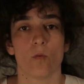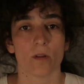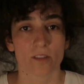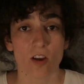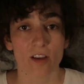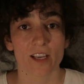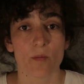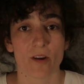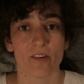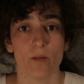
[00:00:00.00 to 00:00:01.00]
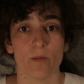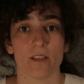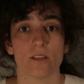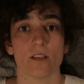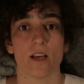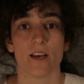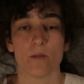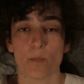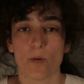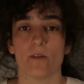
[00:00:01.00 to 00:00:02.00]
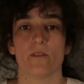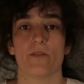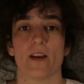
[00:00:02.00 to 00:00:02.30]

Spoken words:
When talking about image, an important